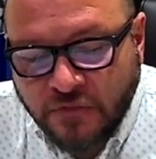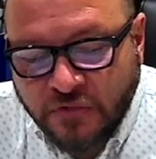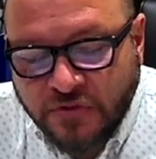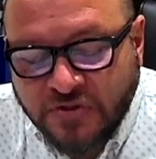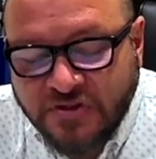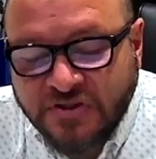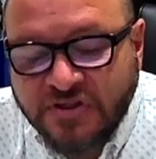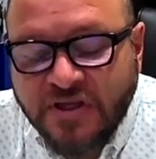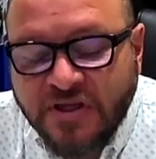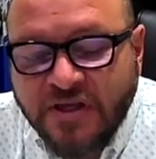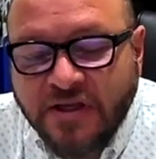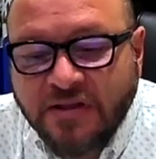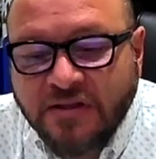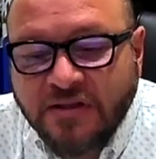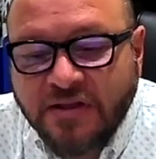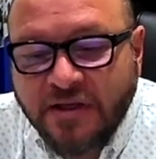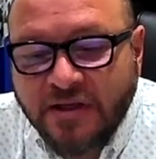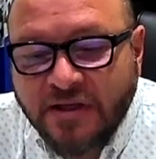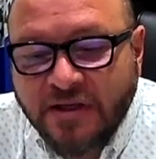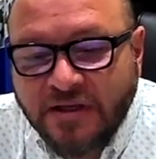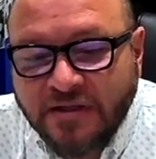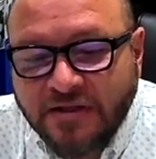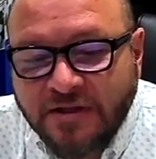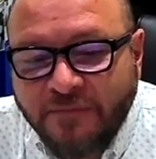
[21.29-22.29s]
seeing
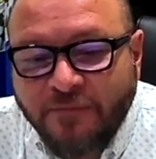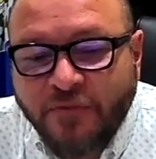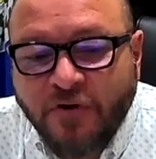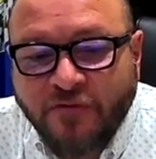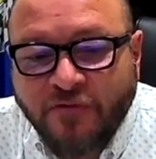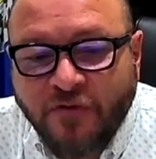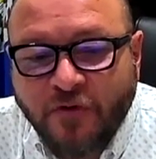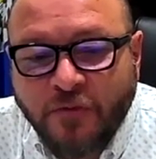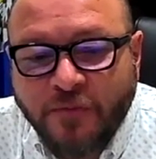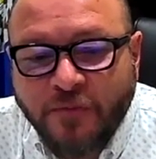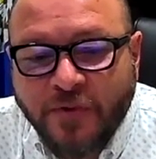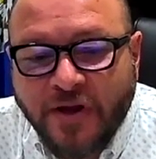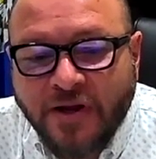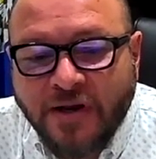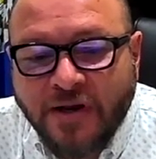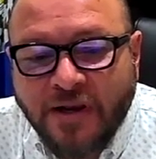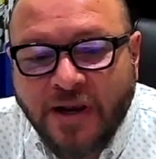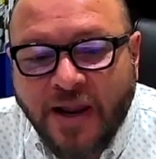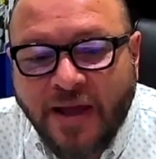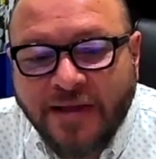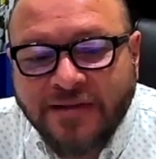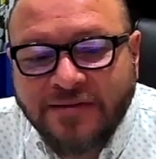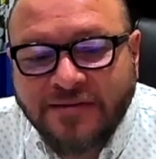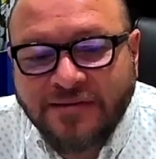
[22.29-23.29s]
the, the proverbial
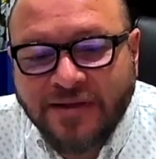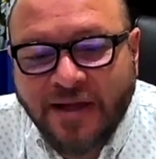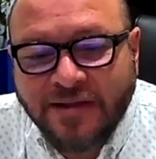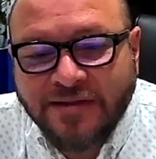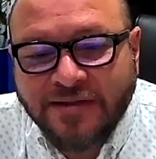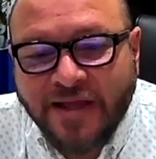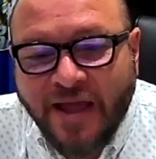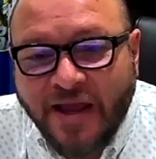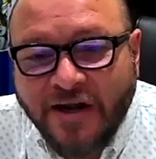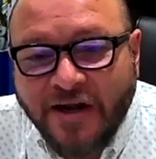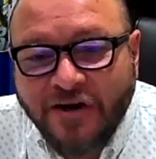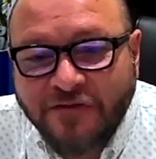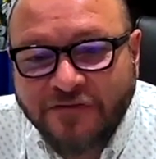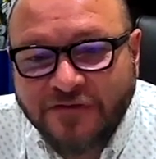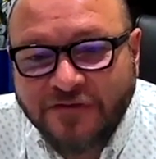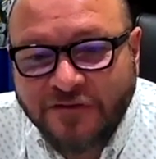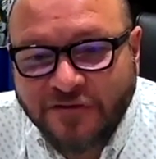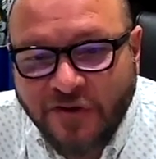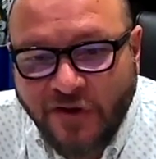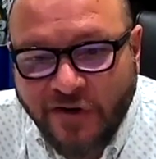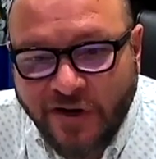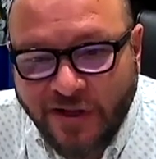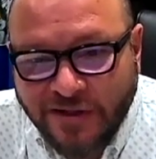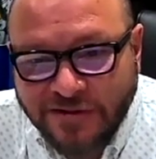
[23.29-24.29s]
light at the end of the
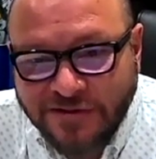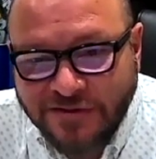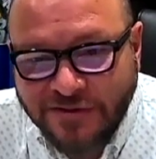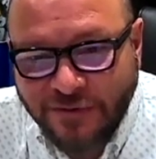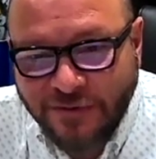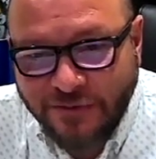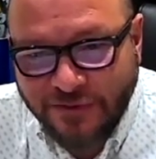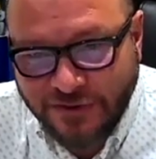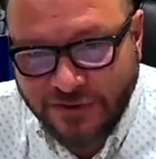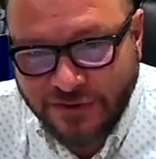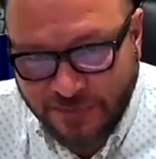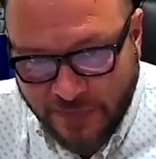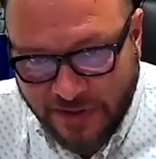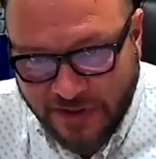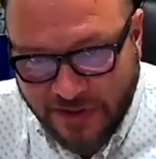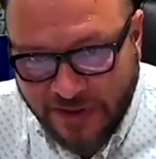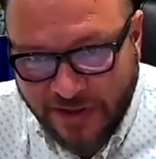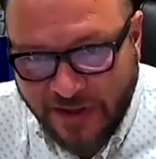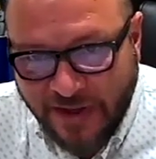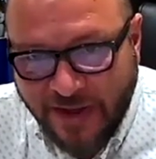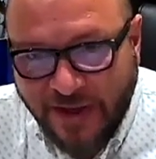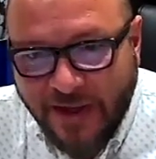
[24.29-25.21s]
tunnel, so to speak.